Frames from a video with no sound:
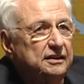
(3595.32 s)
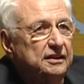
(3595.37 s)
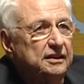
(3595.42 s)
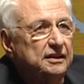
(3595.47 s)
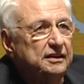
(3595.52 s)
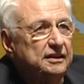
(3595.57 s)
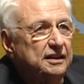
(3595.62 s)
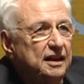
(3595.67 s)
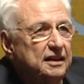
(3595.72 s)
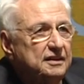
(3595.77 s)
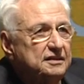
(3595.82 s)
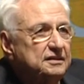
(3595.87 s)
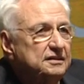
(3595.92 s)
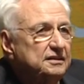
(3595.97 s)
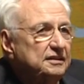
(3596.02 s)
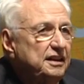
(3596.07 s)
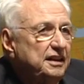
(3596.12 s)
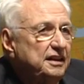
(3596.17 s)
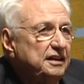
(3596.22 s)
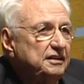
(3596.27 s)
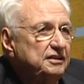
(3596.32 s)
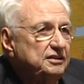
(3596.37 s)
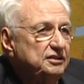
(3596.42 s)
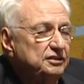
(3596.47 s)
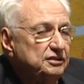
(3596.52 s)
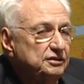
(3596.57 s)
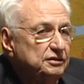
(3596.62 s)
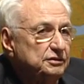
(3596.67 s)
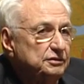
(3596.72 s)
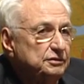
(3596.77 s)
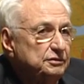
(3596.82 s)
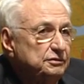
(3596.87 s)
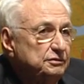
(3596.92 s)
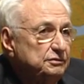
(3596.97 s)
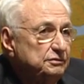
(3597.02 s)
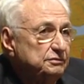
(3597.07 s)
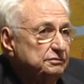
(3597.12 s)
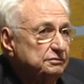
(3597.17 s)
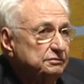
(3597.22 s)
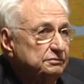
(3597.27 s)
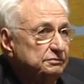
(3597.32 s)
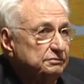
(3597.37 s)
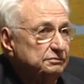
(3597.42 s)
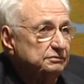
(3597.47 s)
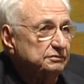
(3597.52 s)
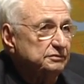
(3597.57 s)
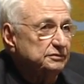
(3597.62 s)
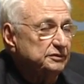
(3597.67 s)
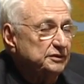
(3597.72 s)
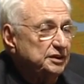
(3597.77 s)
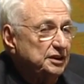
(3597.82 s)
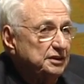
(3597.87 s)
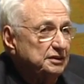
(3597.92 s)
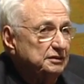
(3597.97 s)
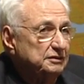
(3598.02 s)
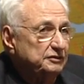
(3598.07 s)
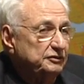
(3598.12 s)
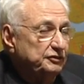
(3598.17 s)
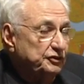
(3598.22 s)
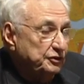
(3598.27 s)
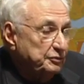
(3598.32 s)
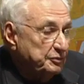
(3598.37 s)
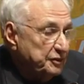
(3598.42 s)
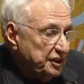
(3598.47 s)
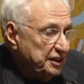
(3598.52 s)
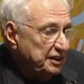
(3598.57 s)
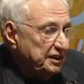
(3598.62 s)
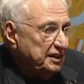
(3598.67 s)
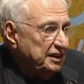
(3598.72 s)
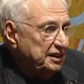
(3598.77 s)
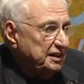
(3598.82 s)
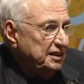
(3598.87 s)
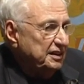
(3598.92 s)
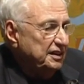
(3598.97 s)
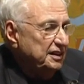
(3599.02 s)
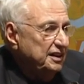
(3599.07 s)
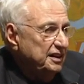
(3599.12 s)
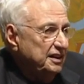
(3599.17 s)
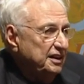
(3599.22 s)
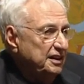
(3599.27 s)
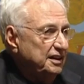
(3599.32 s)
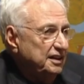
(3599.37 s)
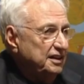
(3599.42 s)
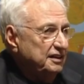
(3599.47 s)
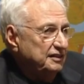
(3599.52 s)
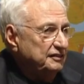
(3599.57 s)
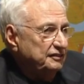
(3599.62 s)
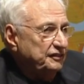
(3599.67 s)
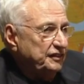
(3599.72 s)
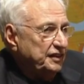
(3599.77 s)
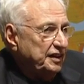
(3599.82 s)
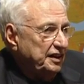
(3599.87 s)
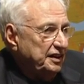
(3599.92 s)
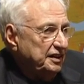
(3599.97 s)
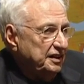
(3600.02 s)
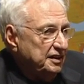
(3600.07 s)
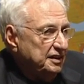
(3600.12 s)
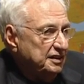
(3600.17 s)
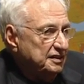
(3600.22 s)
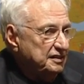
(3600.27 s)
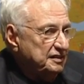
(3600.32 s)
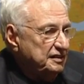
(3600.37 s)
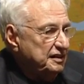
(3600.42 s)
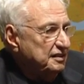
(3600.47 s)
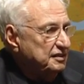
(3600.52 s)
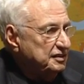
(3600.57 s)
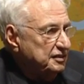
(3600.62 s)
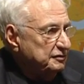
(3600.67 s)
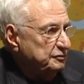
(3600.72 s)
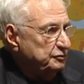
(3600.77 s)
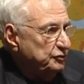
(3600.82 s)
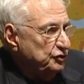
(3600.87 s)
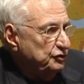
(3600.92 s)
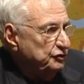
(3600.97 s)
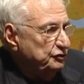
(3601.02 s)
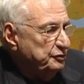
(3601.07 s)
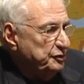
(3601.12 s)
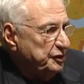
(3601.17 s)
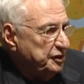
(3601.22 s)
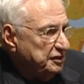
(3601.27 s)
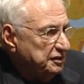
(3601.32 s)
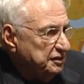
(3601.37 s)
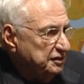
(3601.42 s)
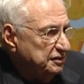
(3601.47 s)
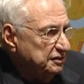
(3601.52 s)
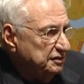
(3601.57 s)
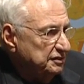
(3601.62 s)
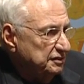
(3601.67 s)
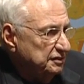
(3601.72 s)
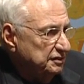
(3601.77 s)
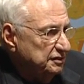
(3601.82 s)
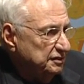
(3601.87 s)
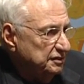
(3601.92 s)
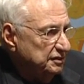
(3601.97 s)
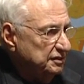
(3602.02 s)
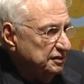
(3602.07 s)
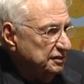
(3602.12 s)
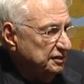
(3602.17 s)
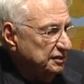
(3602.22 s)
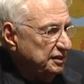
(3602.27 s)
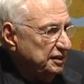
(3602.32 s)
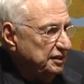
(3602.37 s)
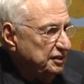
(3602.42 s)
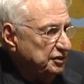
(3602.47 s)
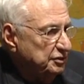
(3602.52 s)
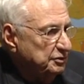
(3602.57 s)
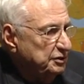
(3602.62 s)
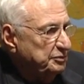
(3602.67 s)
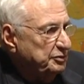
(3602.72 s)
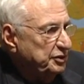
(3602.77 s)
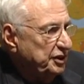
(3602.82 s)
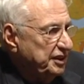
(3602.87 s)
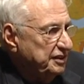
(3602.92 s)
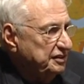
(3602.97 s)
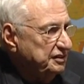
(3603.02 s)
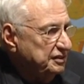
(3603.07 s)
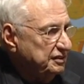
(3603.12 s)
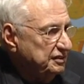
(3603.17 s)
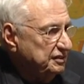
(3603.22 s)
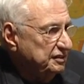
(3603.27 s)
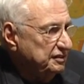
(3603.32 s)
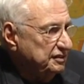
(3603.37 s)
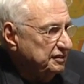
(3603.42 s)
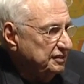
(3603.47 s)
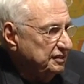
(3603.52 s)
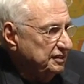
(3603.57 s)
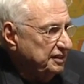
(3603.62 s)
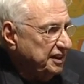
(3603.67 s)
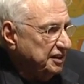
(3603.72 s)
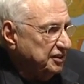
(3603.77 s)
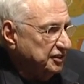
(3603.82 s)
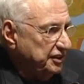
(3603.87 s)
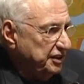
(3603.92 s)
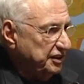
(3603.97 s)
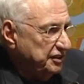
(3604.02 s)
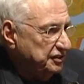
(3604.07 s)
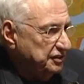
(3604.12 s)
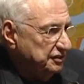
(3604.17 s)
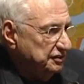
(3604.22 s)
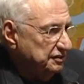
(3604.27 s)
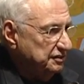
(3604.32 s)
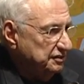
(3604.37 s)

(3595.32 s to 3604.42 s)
and that's led to, uh, for me, finding a sense of movement to replace decoration.